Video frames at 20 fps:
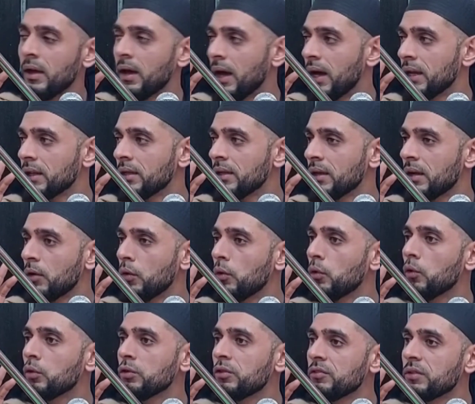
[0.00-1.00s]

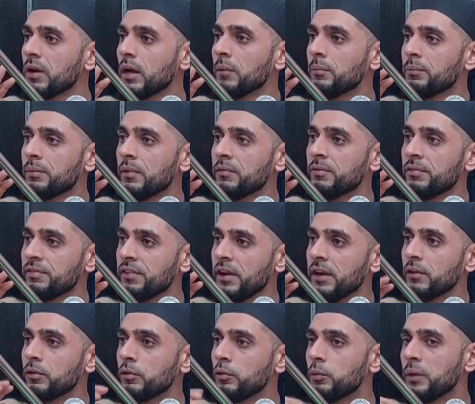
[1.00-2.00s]
Or you've got a
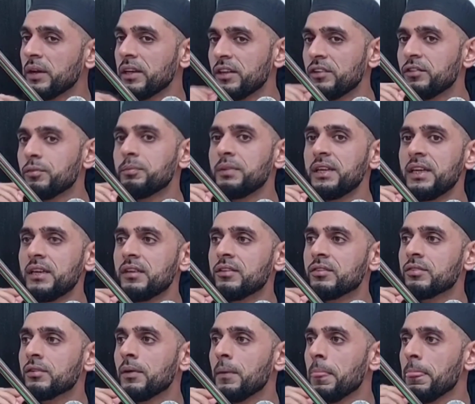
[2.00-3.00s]
friend who, when he
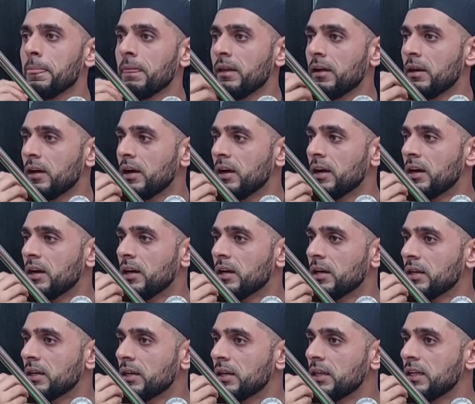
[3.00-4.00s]
speaks,
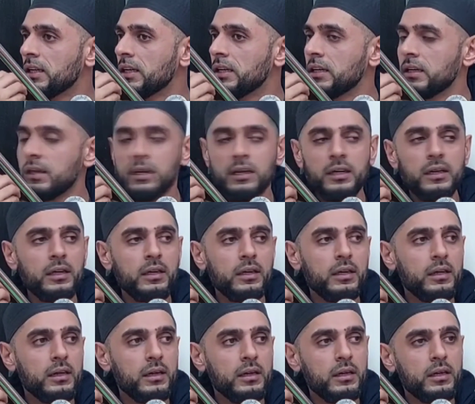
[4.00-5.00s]

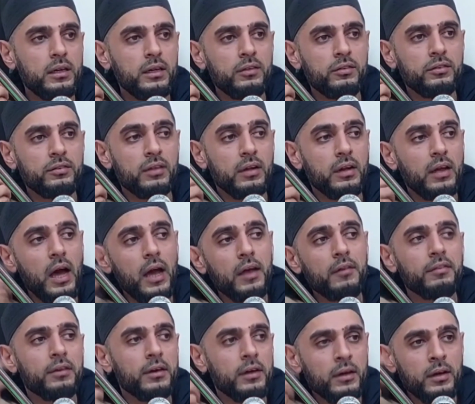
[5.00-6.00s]
his
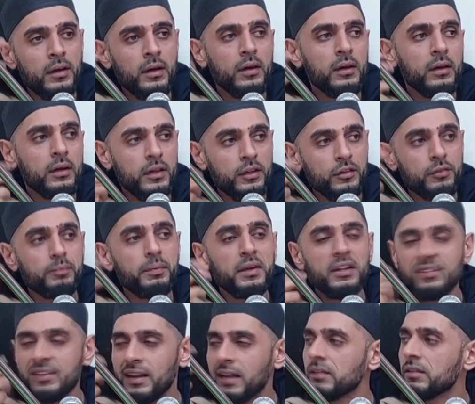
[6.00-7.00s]
saliva, he
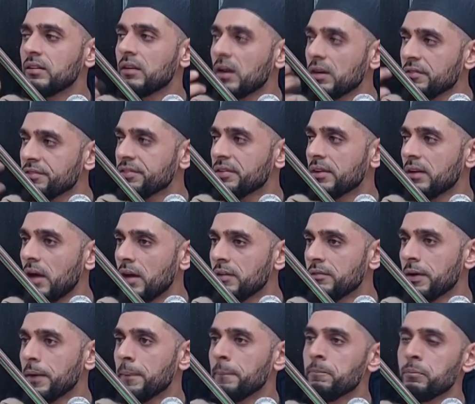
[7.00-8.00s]
spits out a lot of
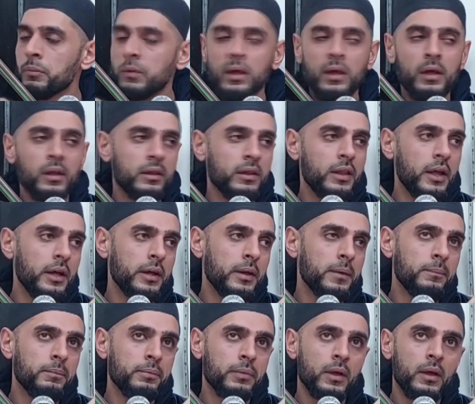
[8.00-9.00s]
saliva,
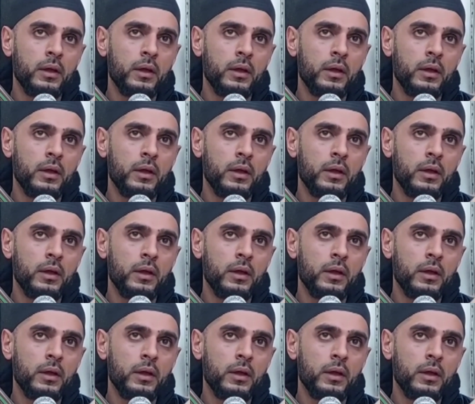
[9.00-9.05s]
then